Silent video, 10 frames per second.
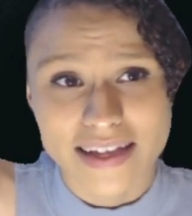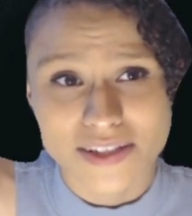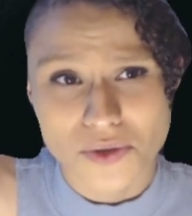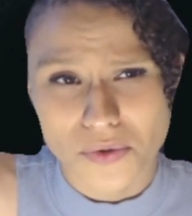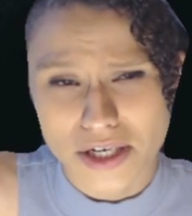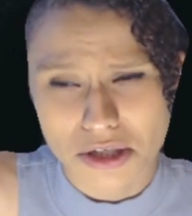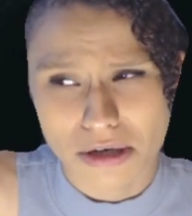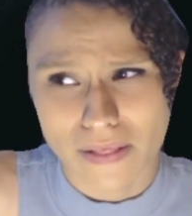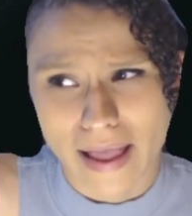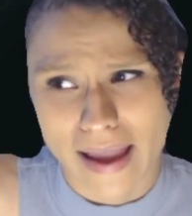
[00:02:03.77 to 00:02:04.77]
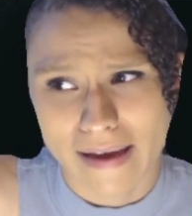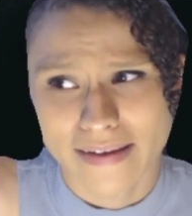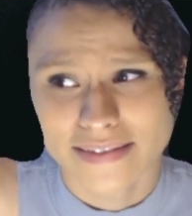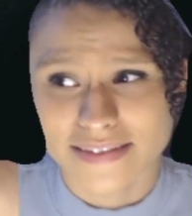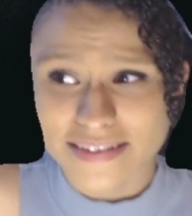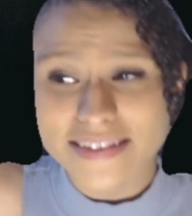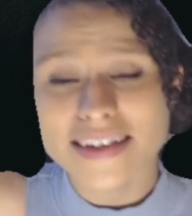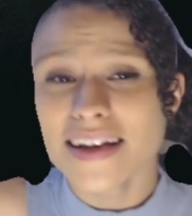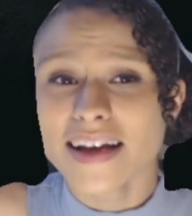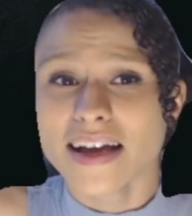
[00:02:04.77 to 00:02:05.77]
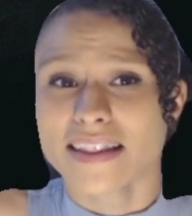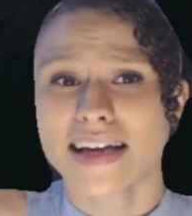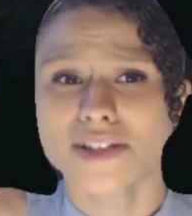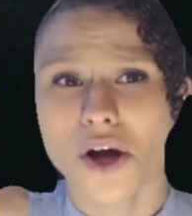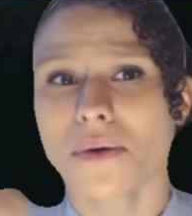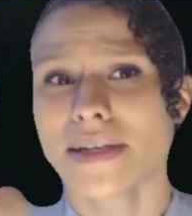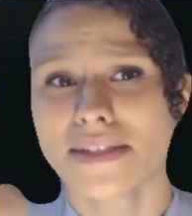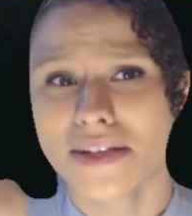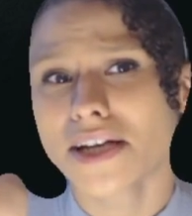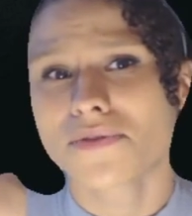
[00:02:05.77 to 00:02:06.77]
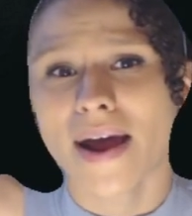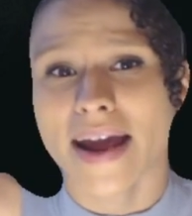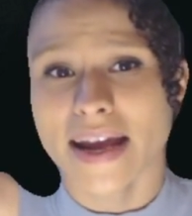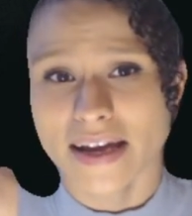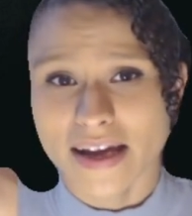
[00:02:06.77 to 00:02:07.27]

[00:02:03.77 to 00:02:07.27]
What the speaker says: a creature land. That's always good, right?